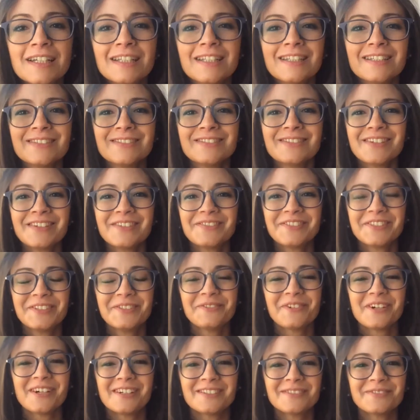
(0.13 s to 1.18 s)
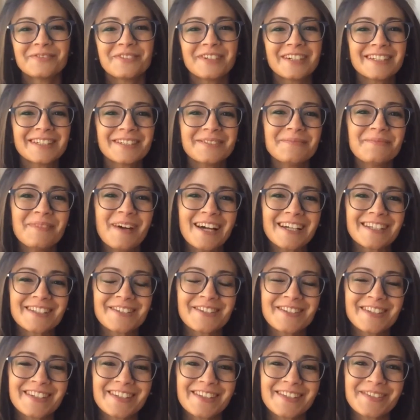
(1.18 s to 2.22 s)
Hello everyone, welcome back to
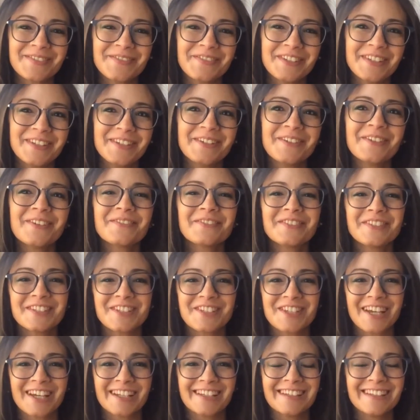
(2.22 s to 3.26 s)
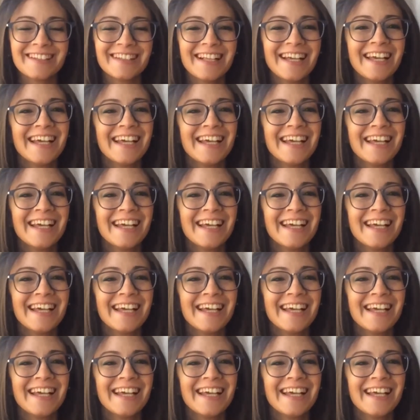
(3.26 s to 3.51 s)
another video of the channel.